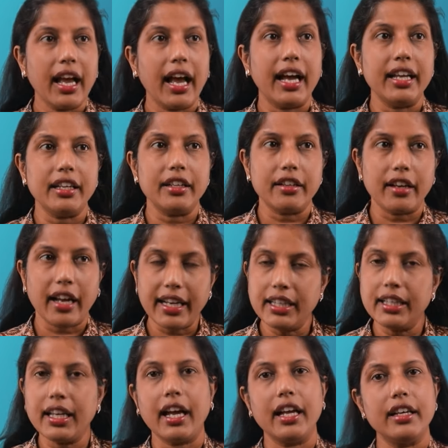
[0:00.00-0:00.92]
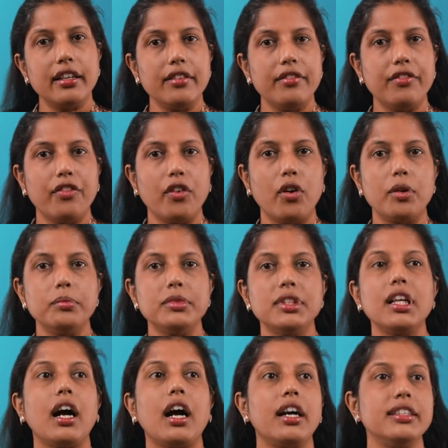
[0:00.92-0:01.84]
and a right-handed
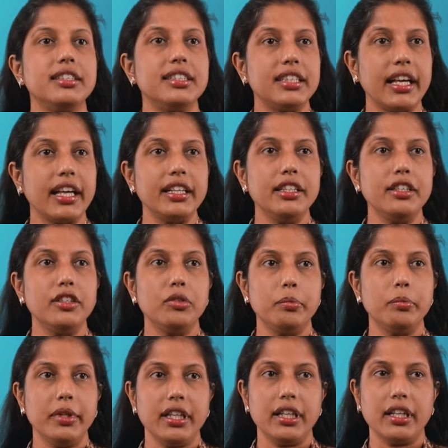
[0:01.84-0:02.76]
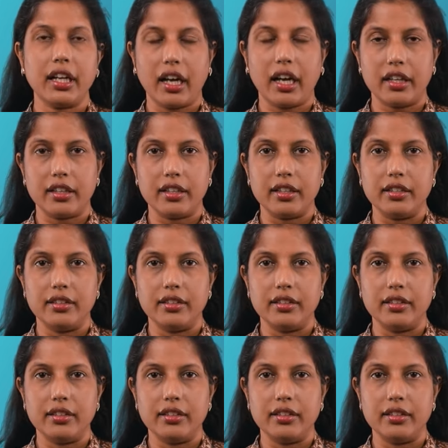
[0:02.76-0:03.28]
forms are said to be chiral.